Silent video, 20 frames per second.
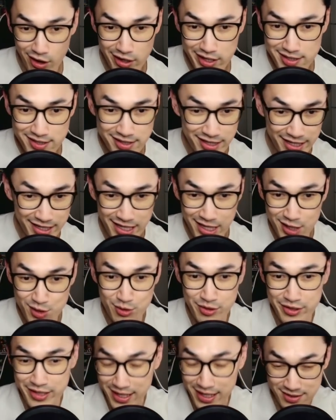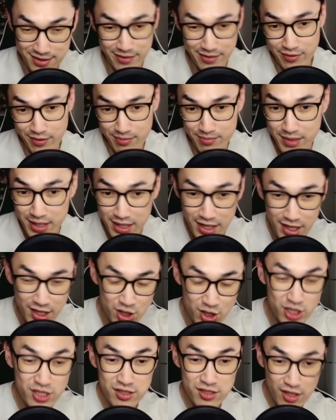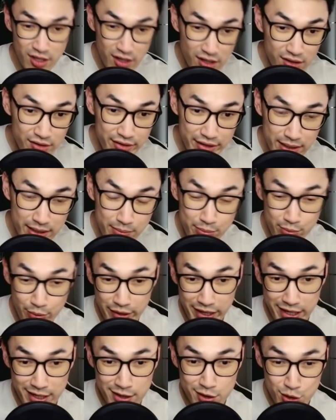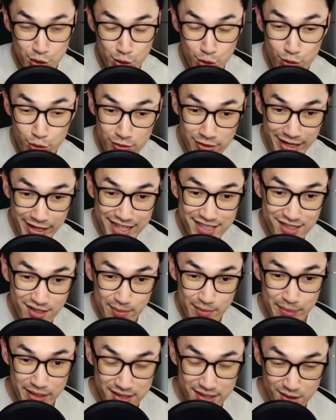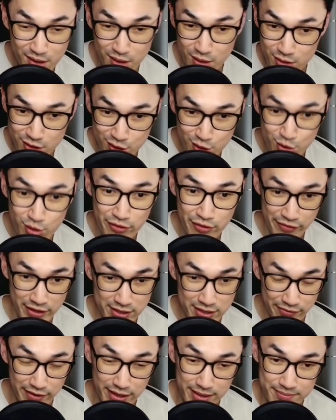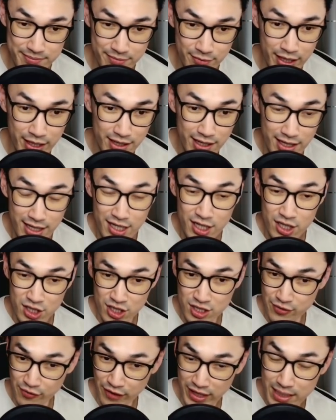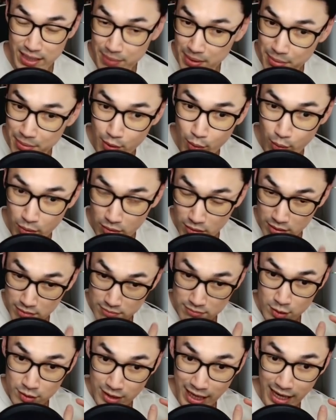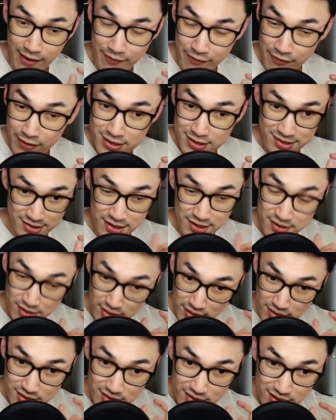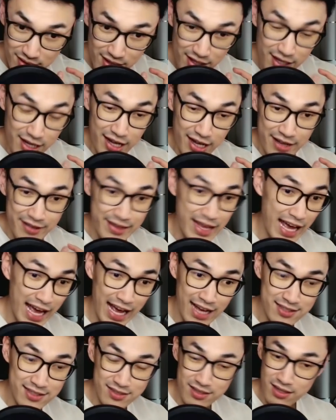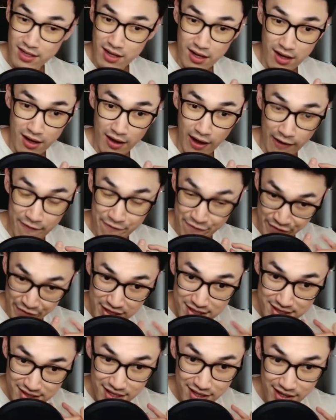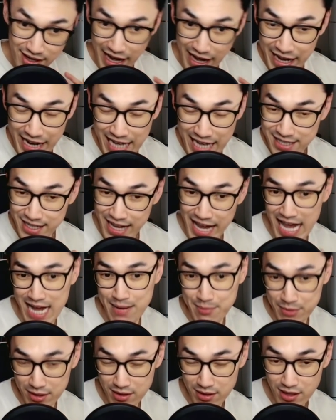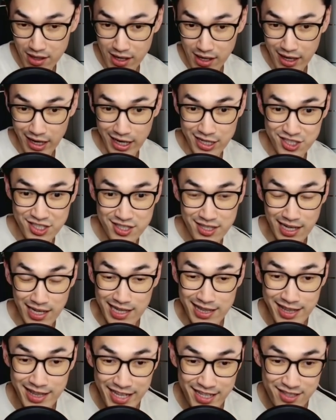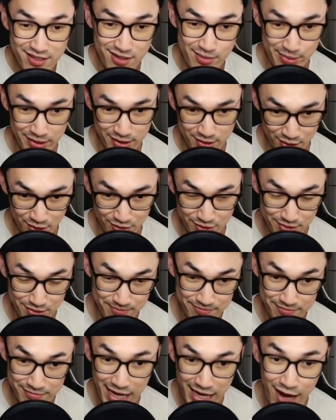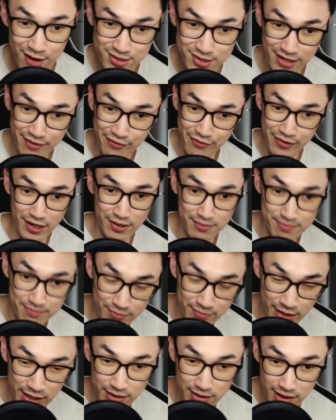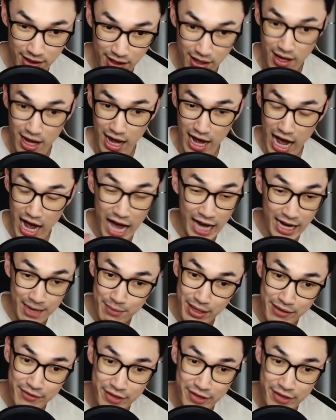is taking it to the next level. She's literally bringing 2 laser pistols to a fist fight, right? She's fighting people that have scissors, that has a fist and has a hammer, and she's got laser pistols. How is that fair, right? And I'm not even